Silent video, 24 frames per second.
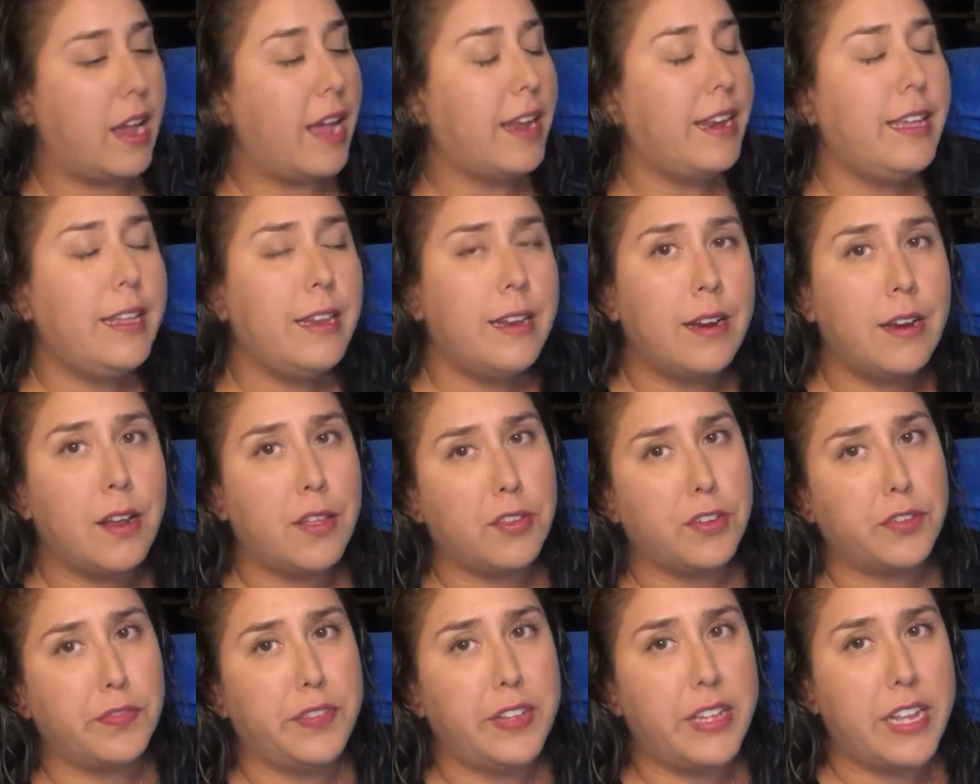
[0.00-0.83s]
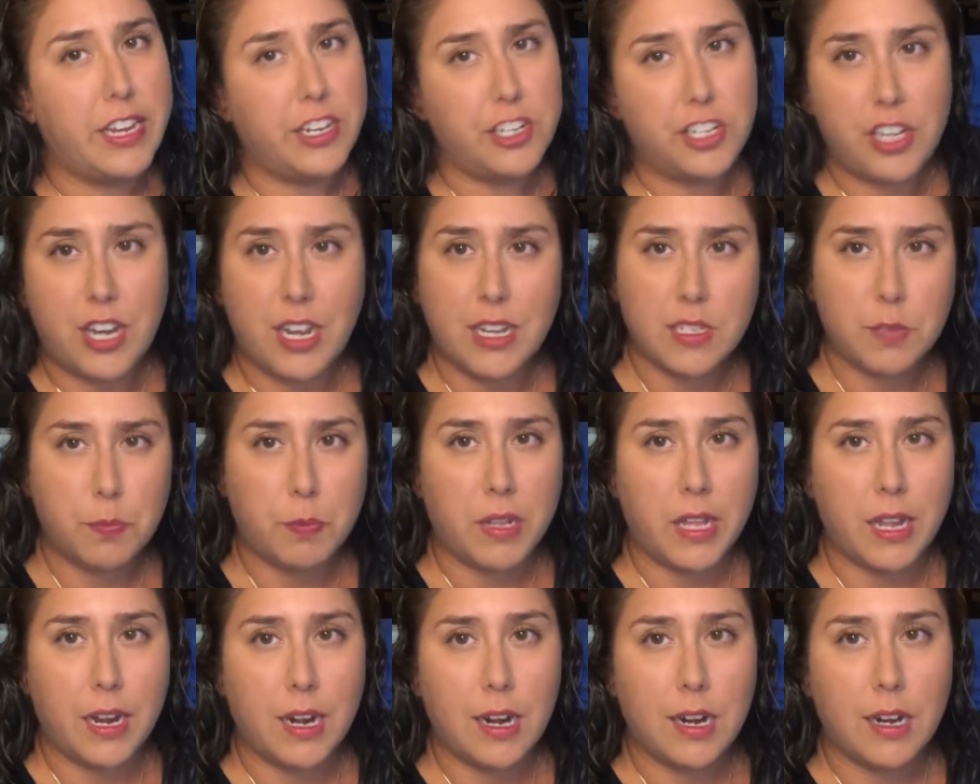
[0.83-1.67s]
I need another VHS
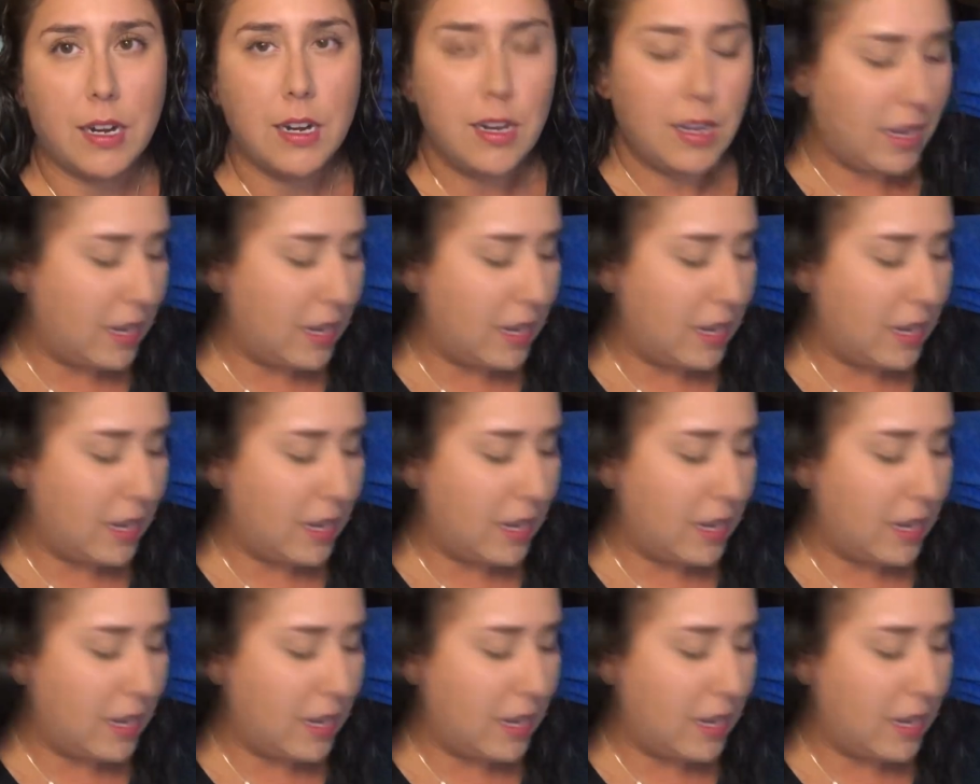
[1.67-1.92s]
player